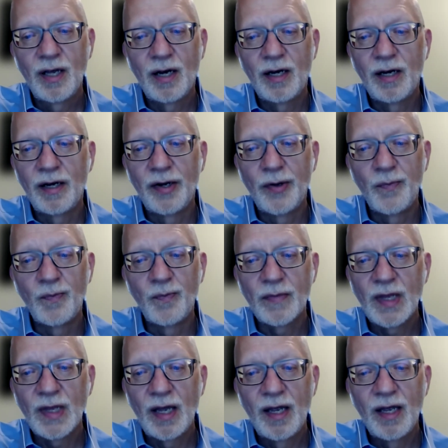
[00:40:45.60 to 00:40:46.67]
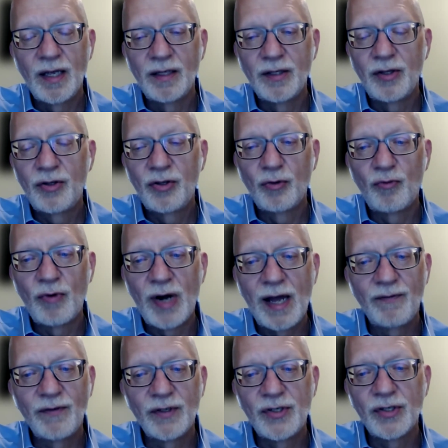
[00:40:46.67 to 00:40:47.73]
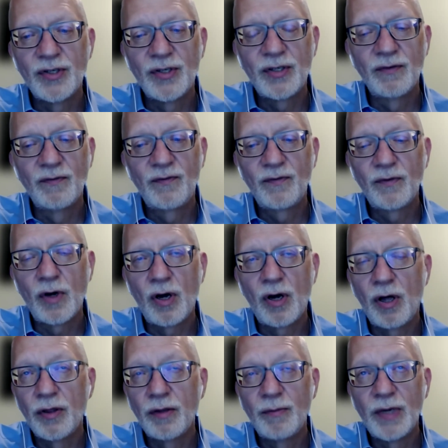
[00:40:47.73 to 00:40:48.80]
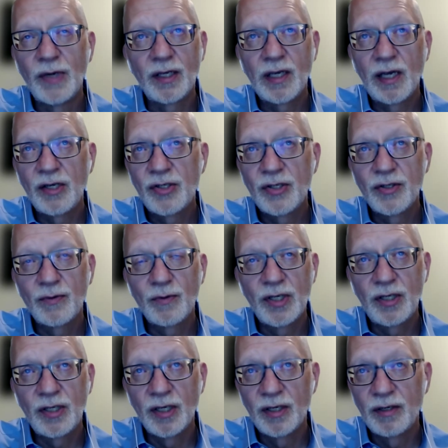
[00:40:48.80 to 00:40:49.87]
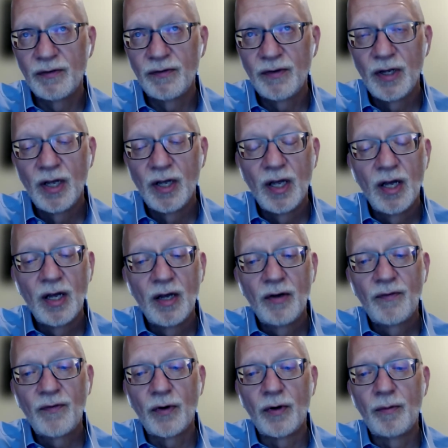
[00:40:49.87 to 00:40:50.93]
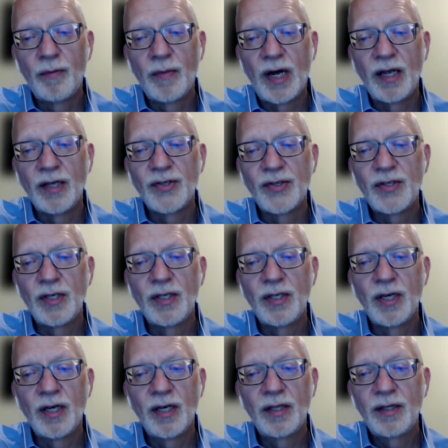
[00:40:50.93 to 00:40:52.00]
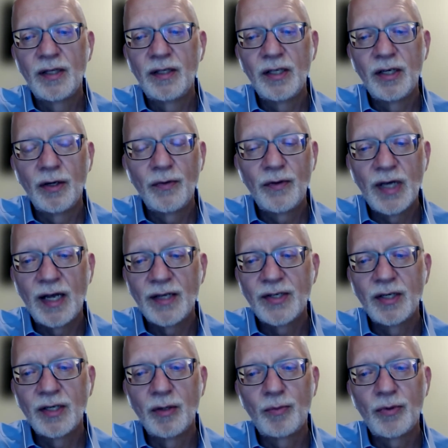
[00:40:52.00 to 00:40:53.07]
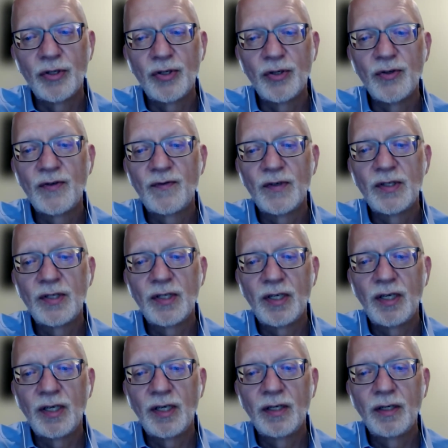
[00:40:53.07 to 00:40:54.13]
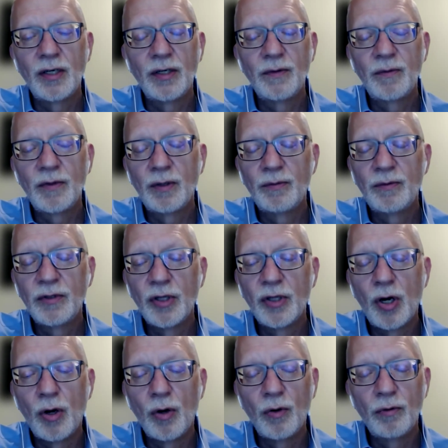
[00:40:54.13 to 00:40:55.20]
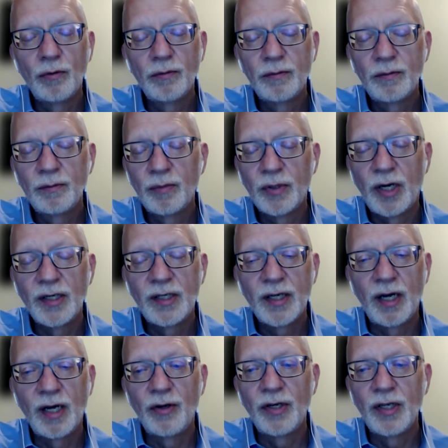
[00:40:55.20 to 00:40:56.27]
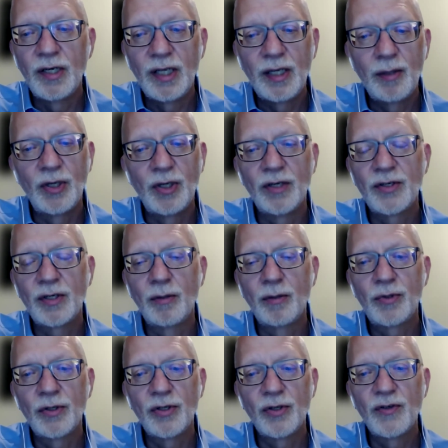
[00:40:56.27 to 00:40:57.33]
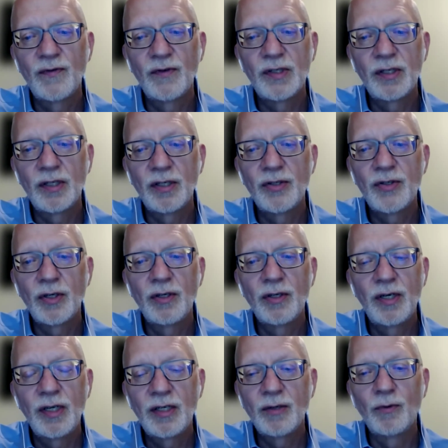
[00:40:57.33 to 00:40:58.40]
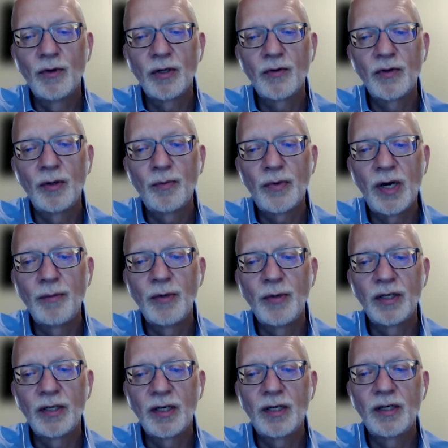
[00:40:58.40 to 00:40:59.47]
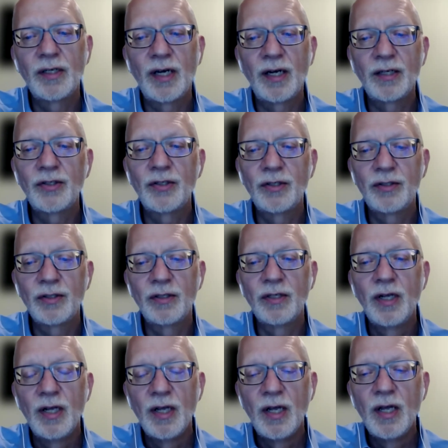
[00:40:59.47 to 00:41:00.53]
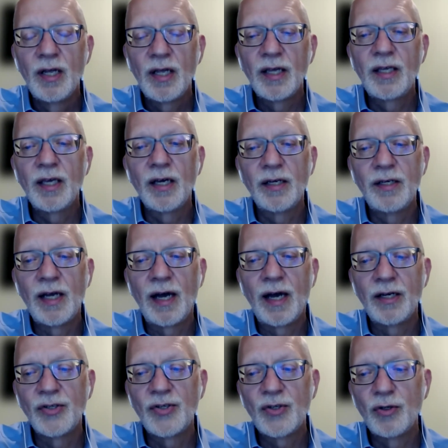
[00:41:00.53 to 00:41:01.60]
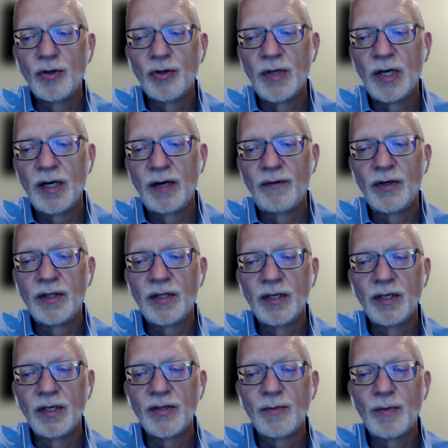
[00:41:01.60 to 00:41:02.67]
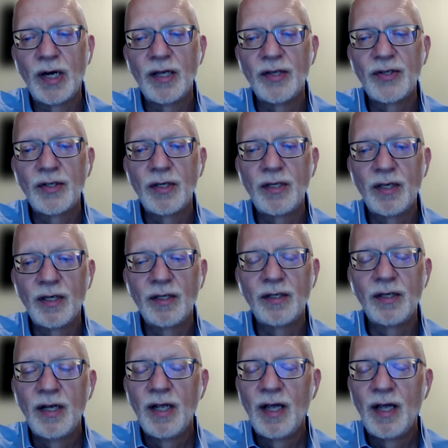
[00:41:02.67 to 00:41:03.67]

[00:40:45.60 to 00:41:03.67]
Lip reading: And the ravages of all the medications we give for myasthenia, that's going to produce fatigue. A low blood count, anemia is going to produce fatigue. So you need to work with your primary care doctor to, again, not assume that everything is myasthenia. And